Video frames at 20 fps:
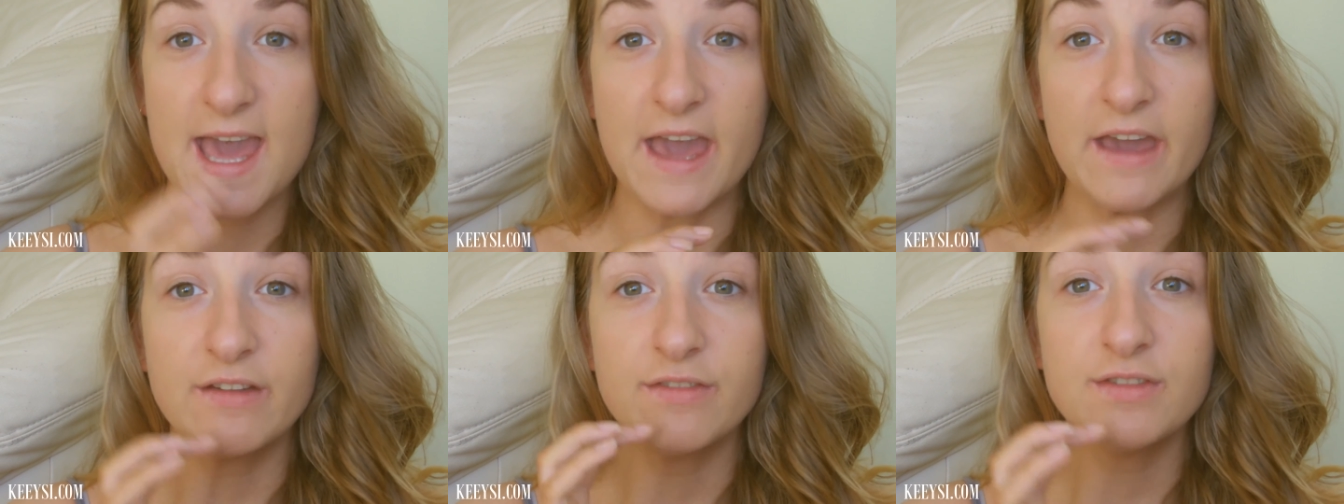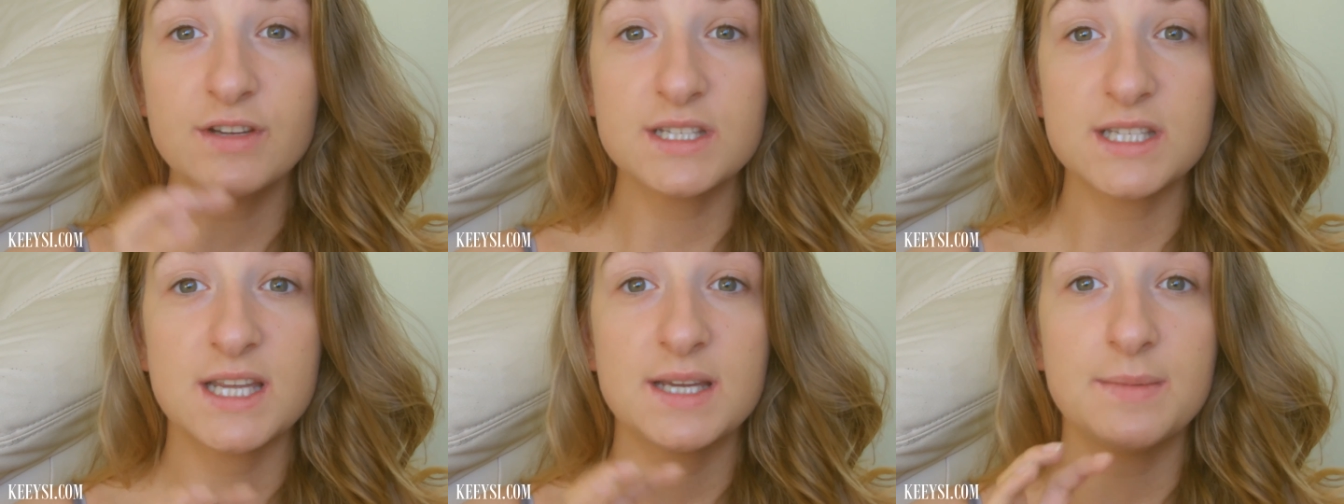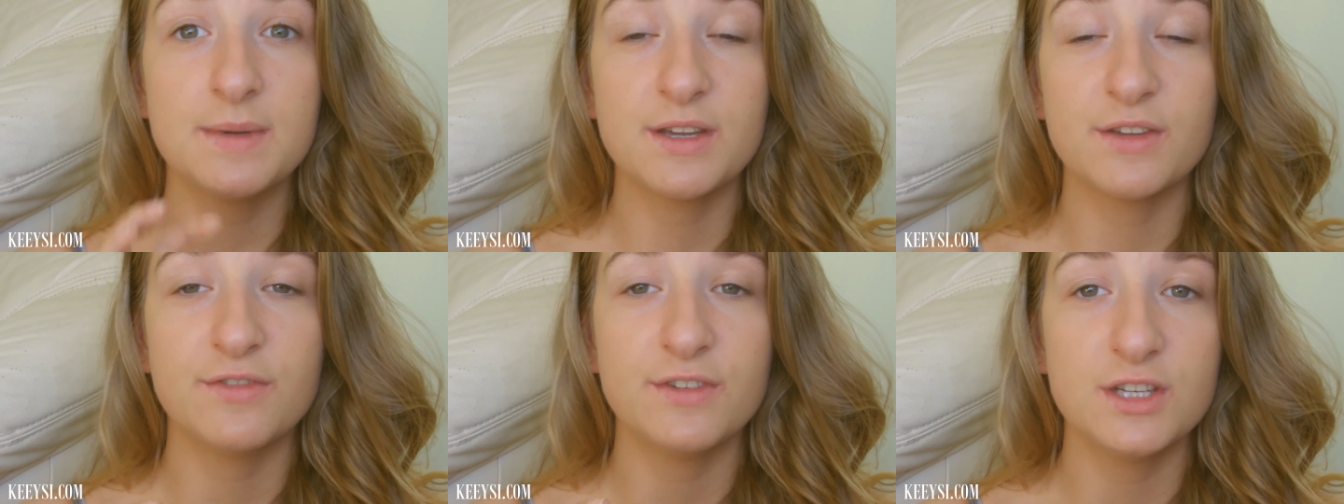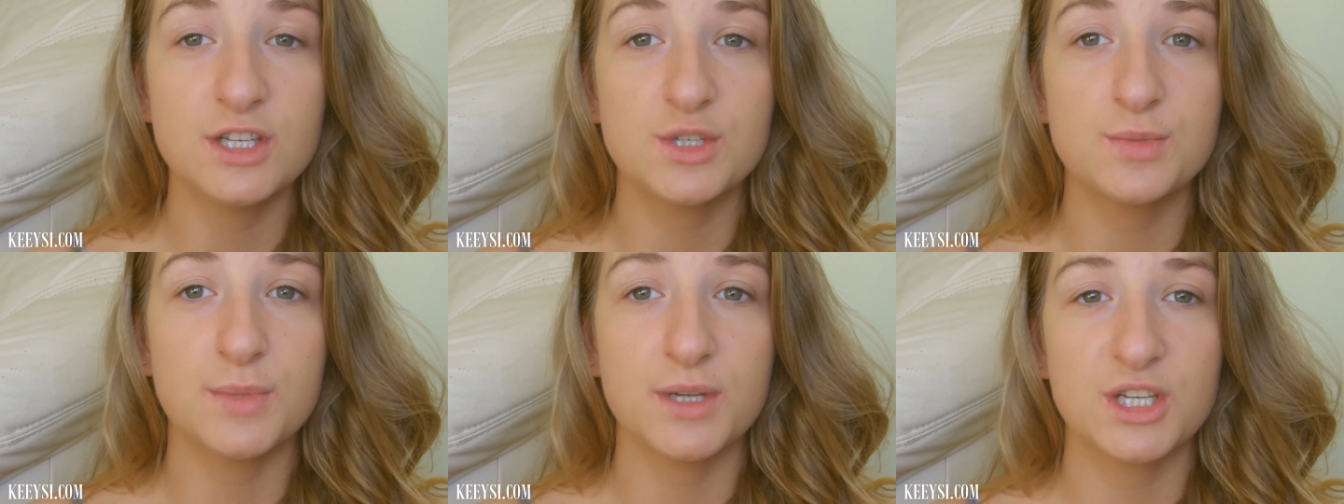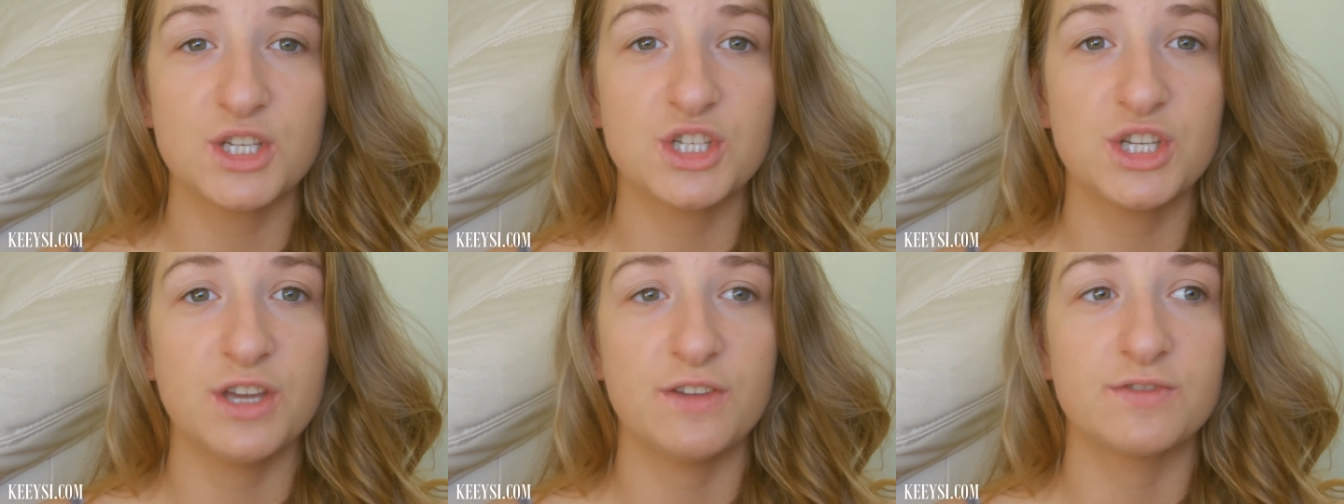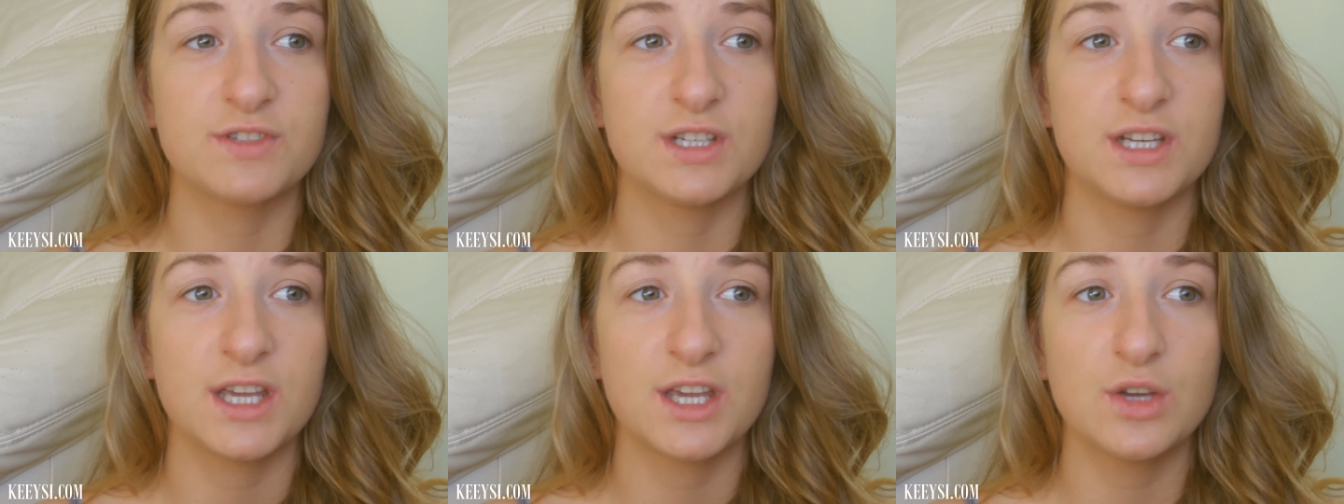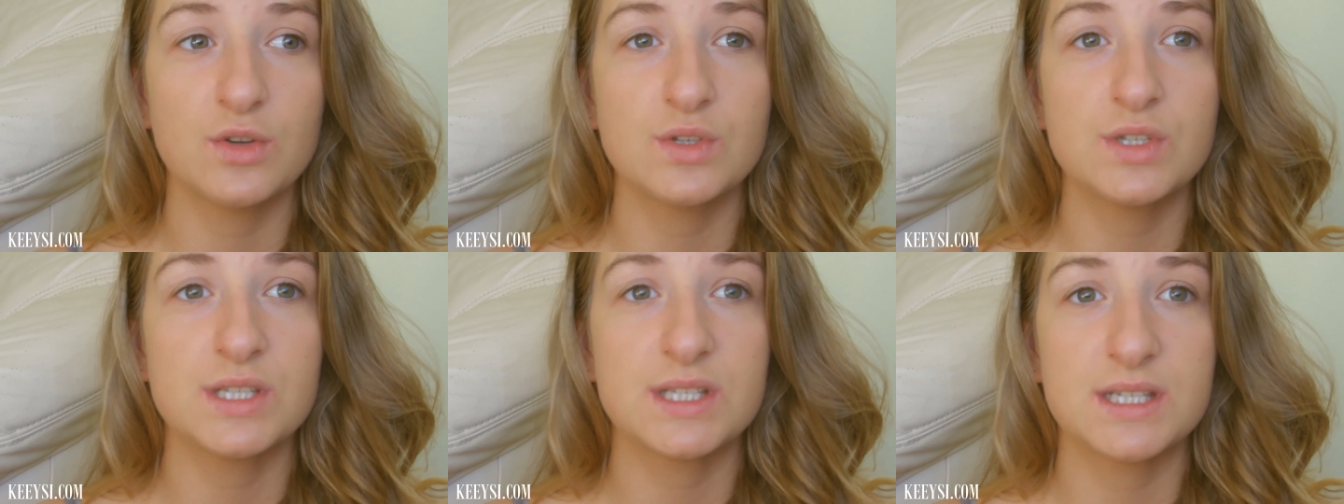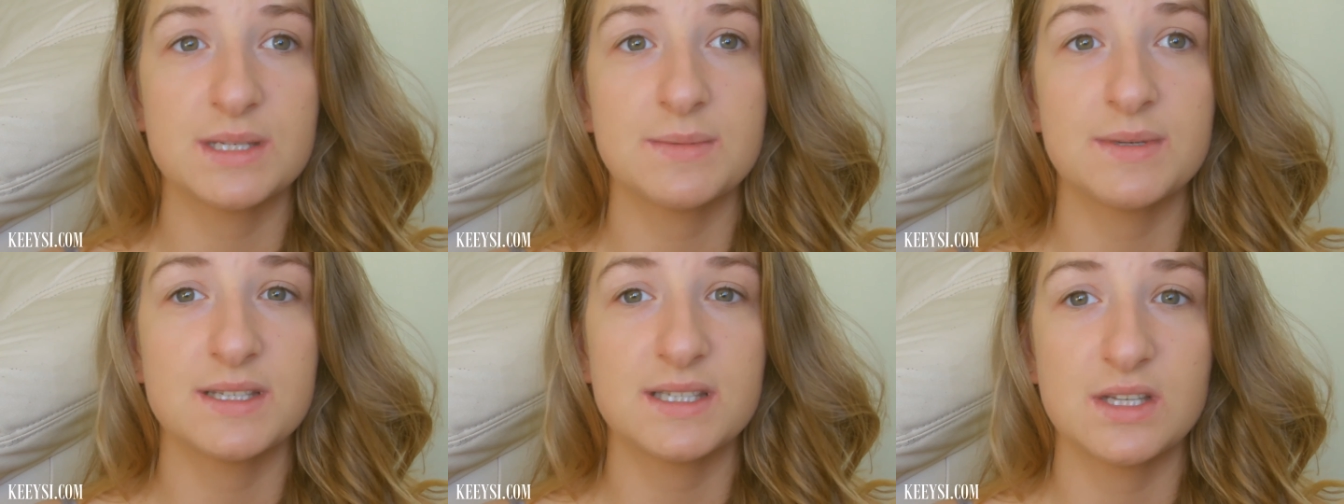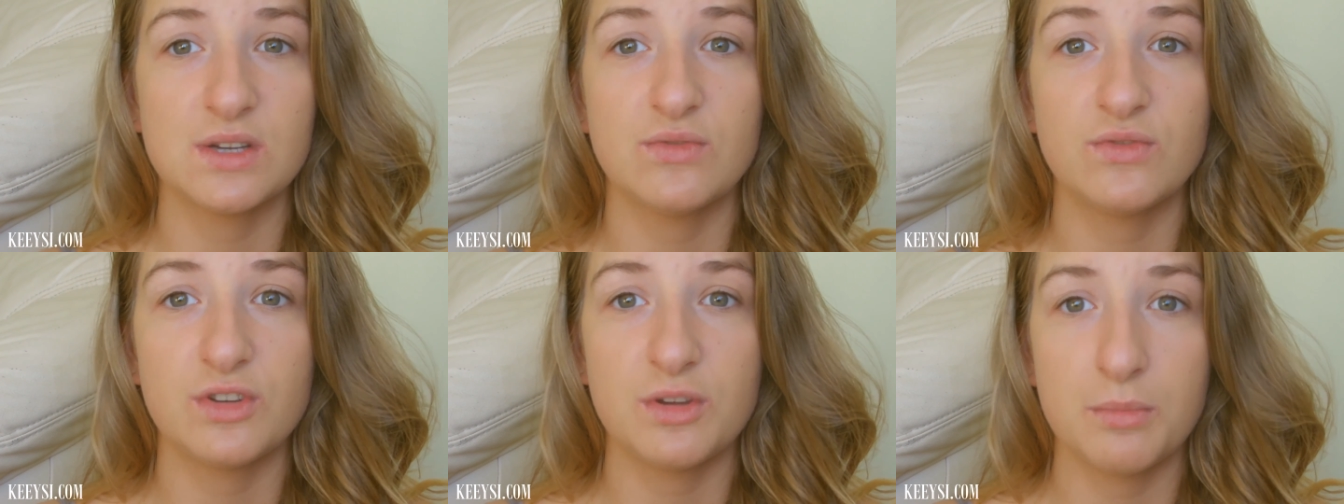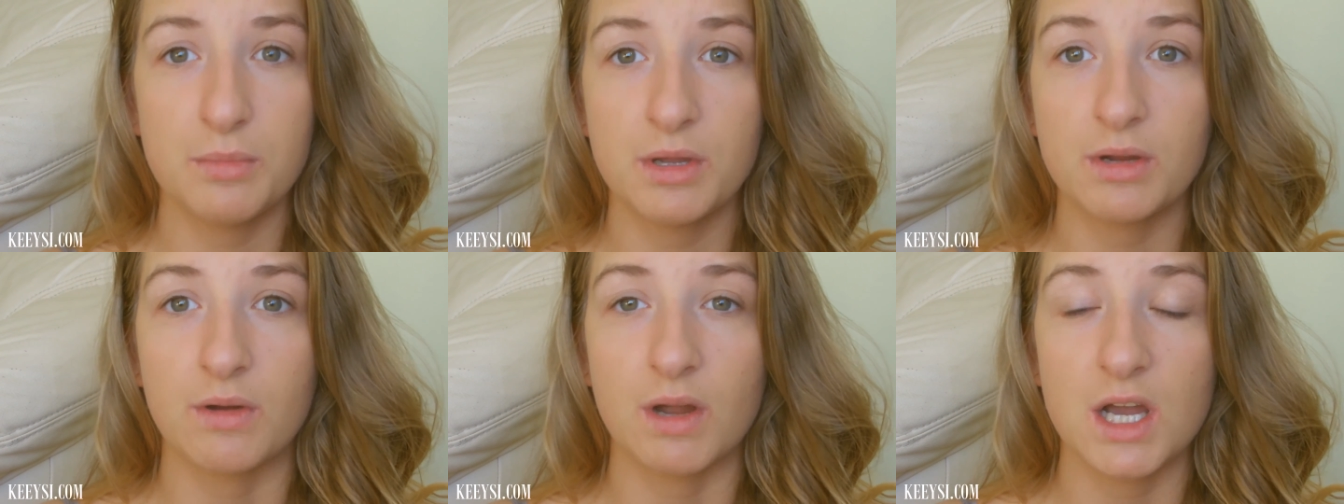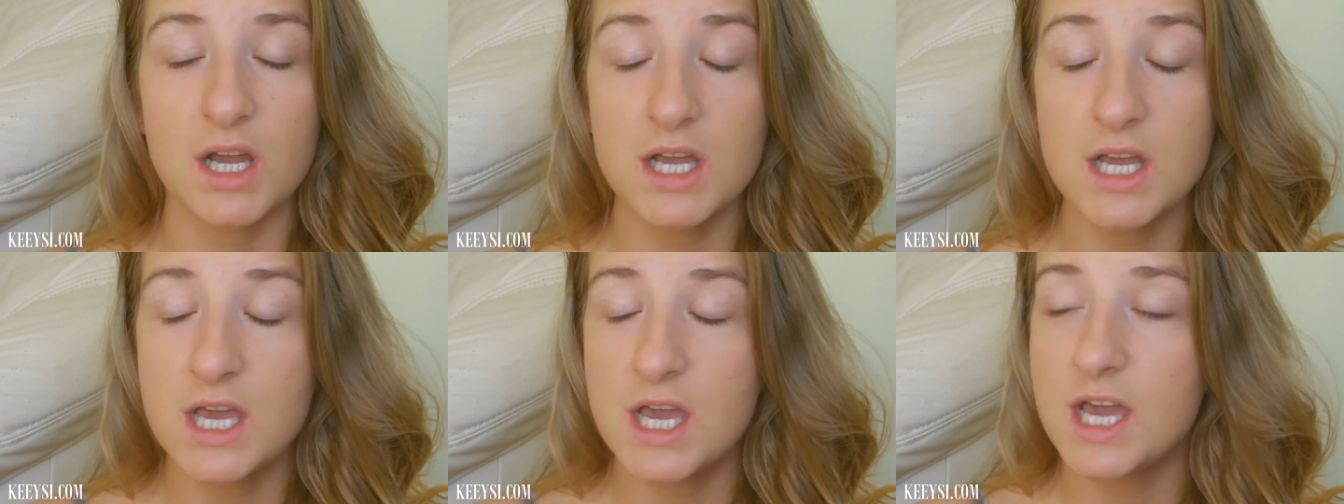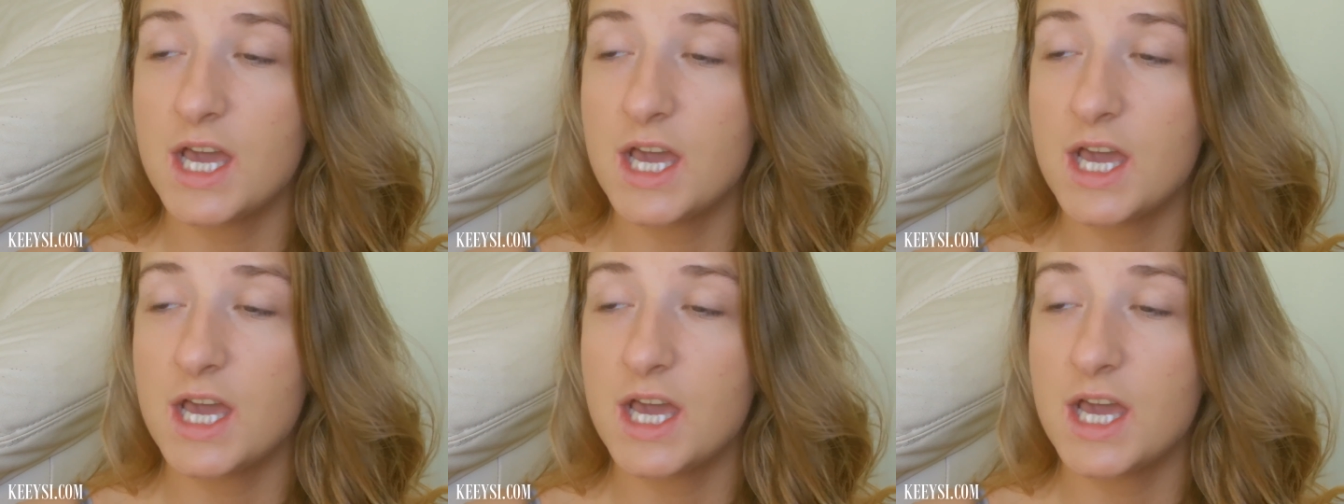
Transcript: every time I finish my shift and I go to see myself in the mirror,